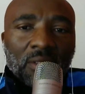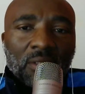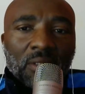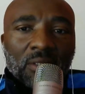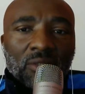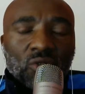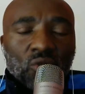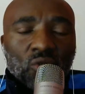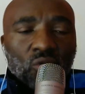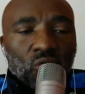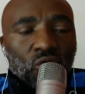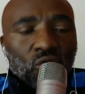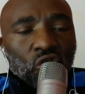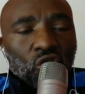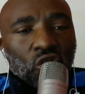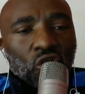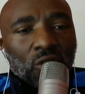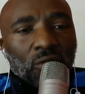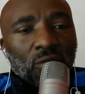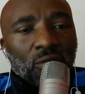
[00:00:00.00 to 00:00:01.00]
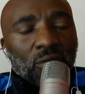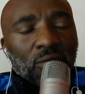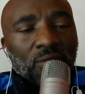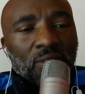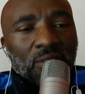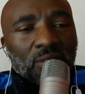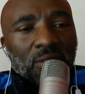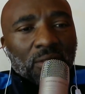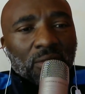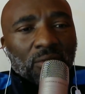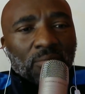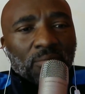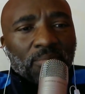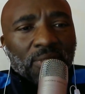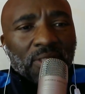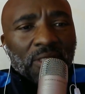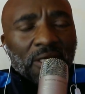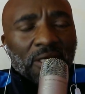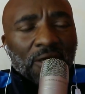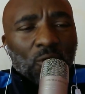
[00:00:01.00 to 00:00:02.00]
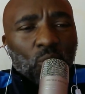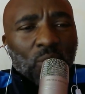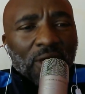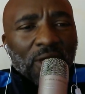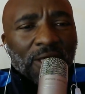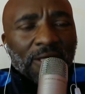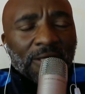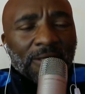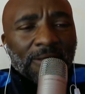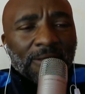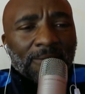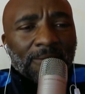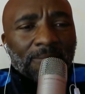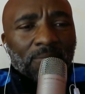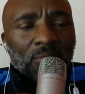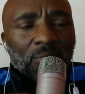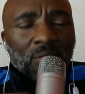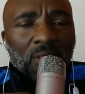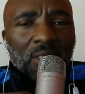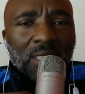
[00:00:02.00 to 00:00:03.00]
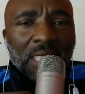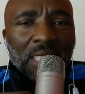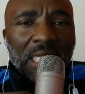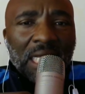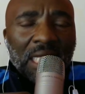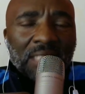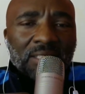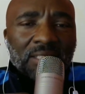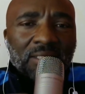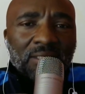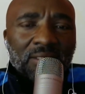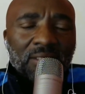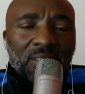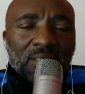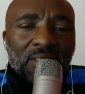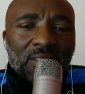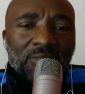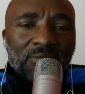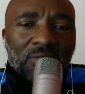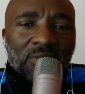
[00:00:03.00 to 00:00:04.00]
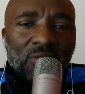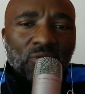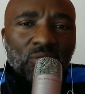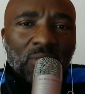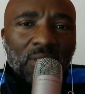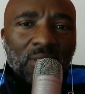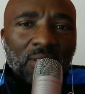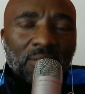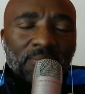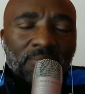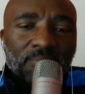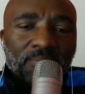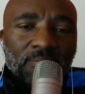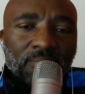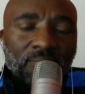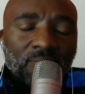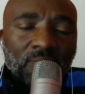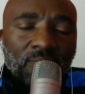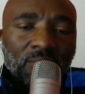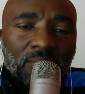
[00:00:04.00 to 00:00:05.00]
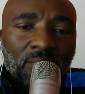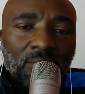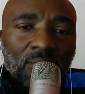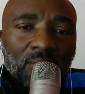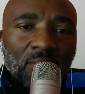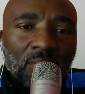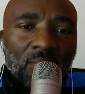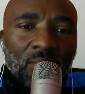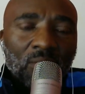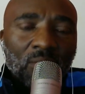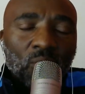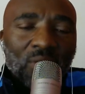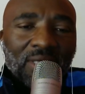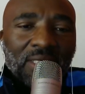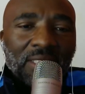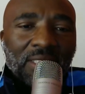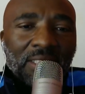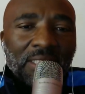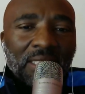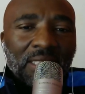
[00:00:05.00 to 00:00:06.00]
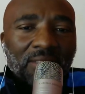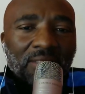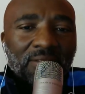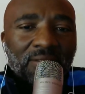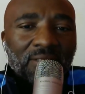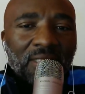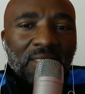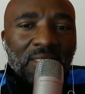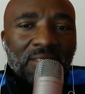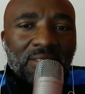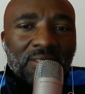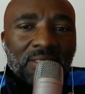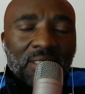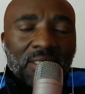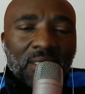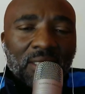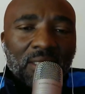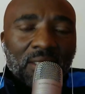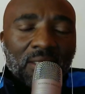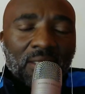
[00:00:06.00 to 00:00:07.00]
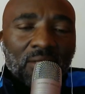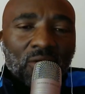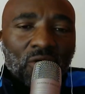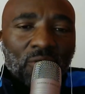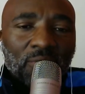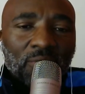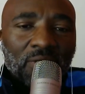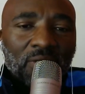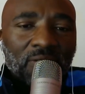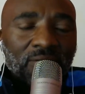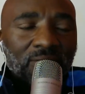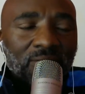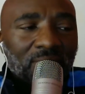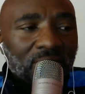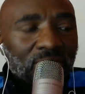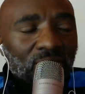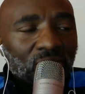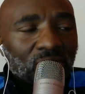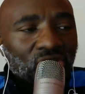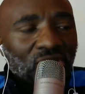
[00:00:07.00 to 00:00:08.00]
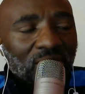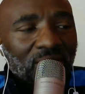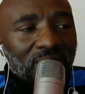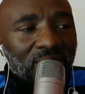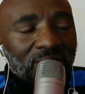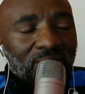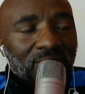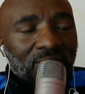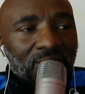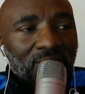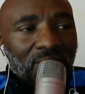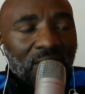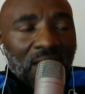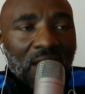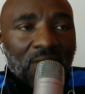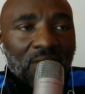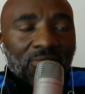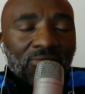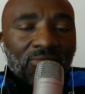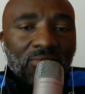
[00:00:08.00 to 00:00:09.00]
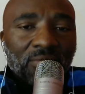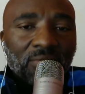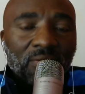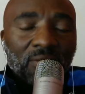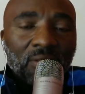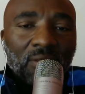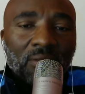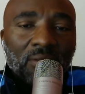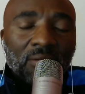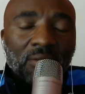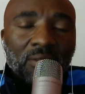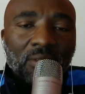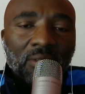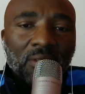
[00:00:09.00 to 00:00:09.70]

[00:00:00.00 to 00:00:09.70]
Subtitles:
You're just going to be a working class individual, the working class that the communist and socialists love, you know,